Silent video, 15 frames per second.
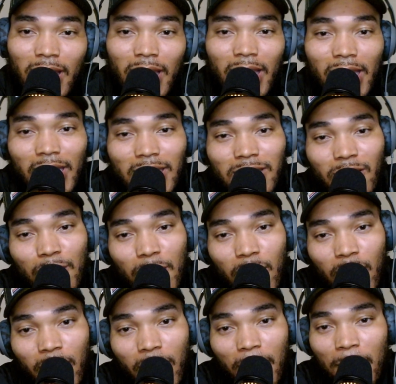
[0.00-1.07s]
and it's on my
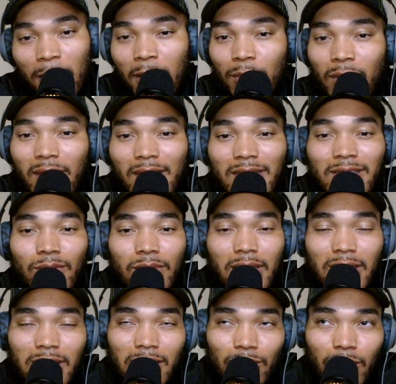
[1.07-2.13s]
heart. But this
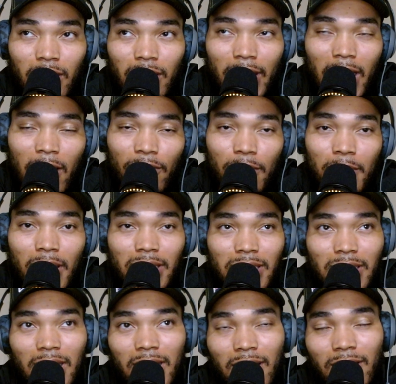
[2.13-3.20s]
is one of the affirmations
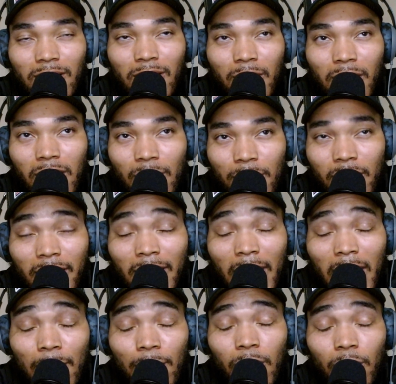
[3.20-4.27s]
I came
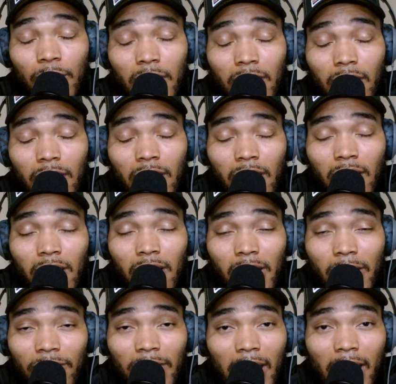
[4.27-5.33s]
up with. If
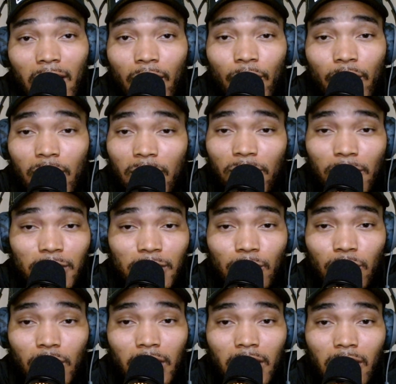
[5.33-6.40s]
not, I heard it from
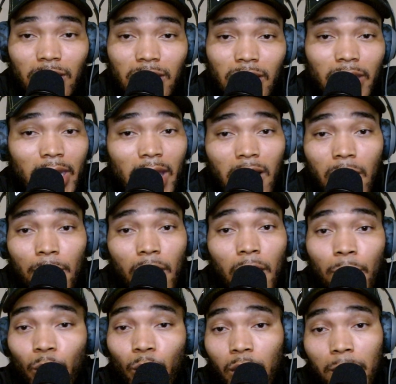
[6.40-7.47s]
someone else, and now I'm
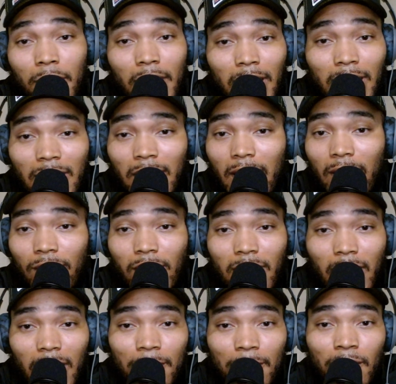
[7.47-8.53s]
repeating it every
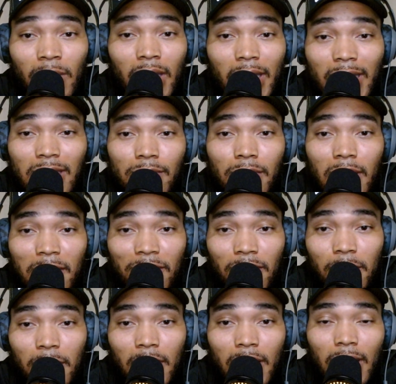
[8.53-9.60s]
day. It's meant for
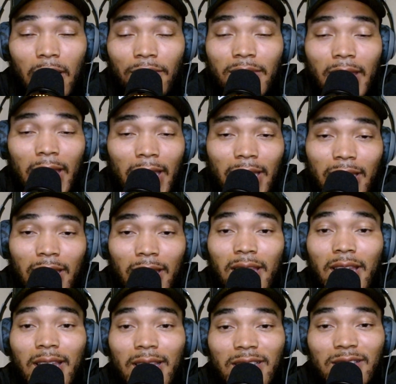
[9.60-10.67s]
me. I've taken it.
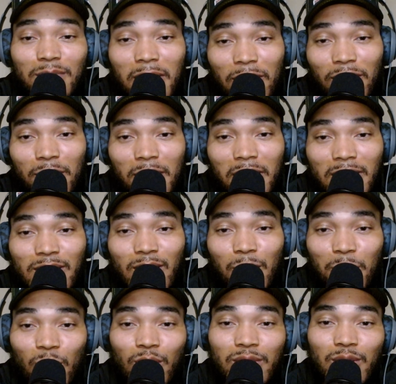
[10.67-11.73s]
It's meant for me, so I'm
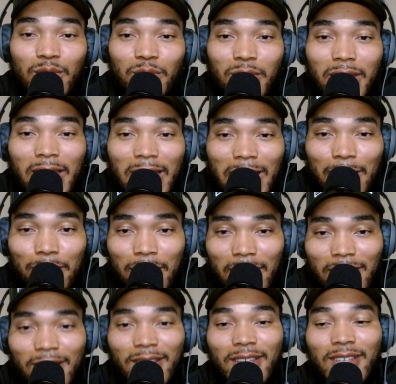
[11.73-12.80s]
going to keep it.
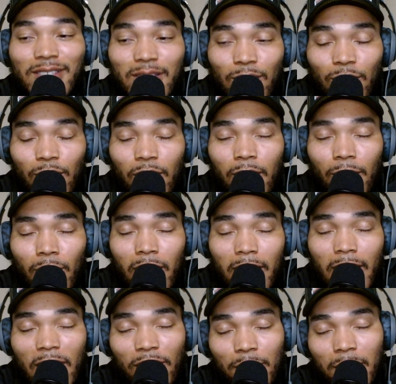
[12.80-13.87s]
So one of the
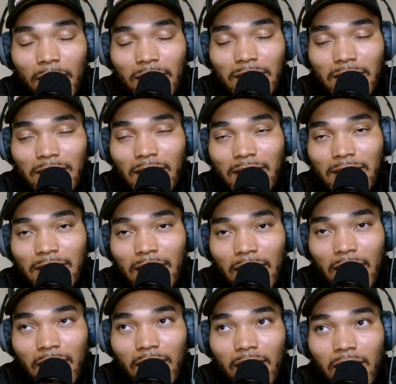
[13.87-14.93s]
affirmations I say
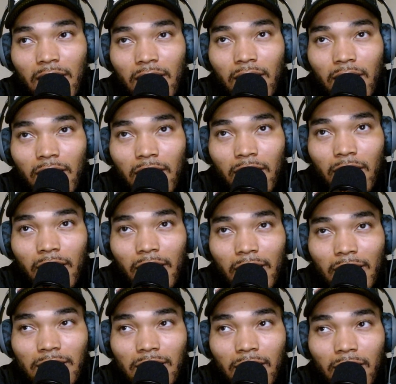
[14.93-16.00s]
is
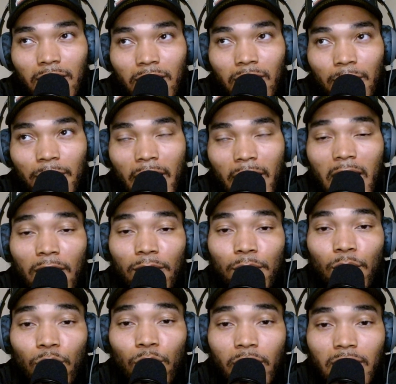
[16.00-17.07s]
I have
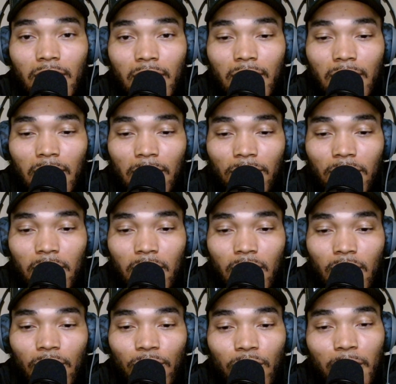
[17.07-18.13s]
more than enough
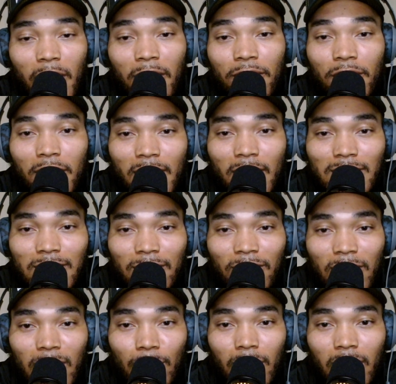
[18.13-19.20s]
for my friends and
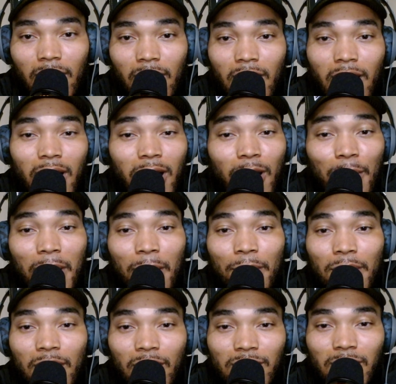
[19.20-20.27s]
family. All my
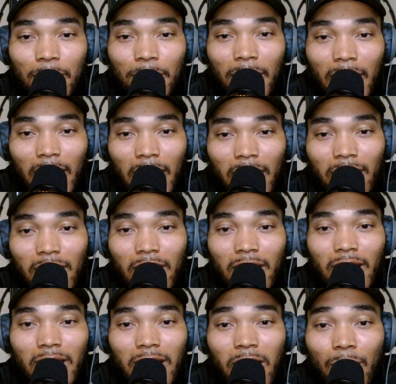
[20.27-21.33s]
bills are paid and
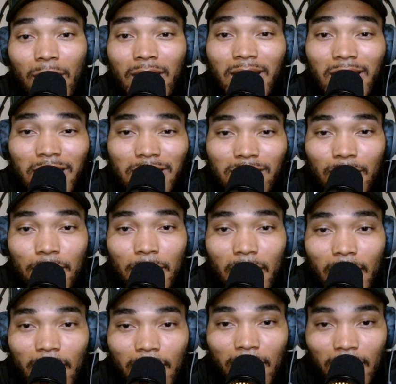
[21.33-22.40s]
all my needs are met.
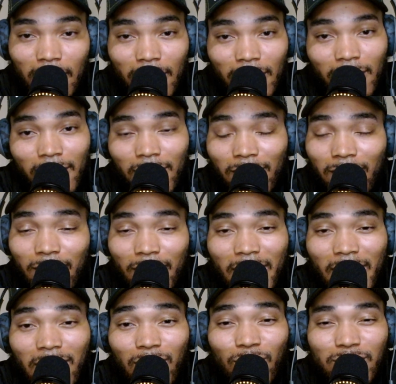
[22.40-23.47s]
And I
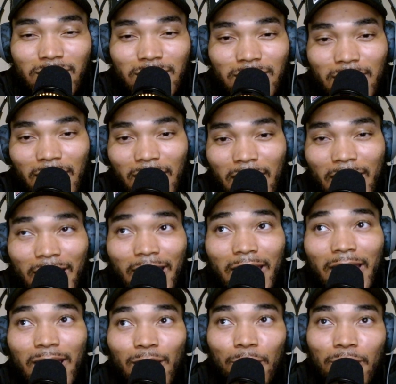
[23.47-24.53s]
also say I can't
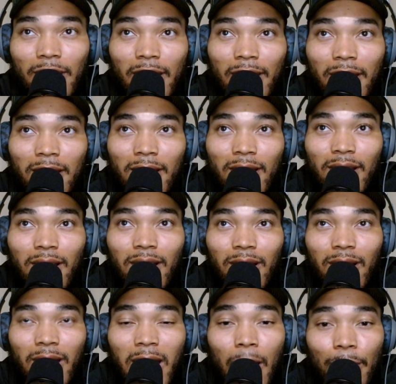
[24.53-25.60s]
help that.
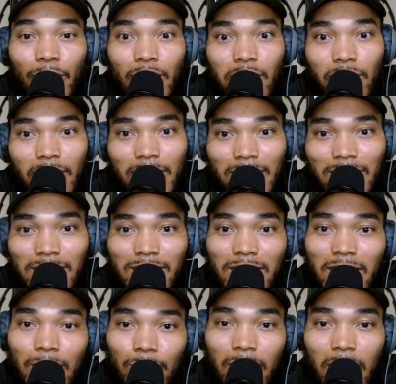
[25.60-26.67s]
opportunities keep
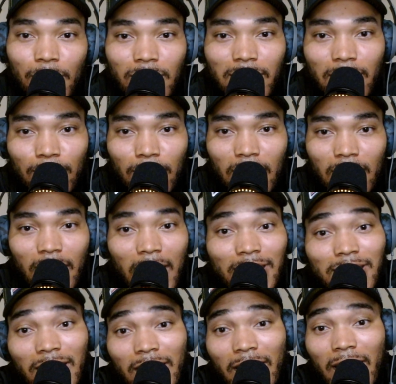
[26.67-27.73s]
coming to me. I say
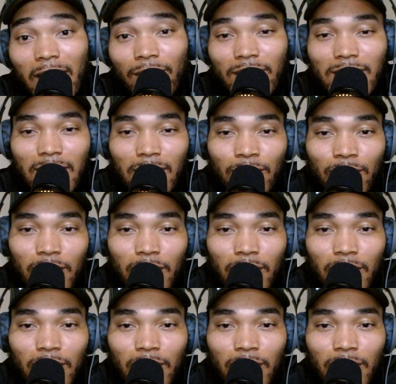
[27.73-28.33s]
that every single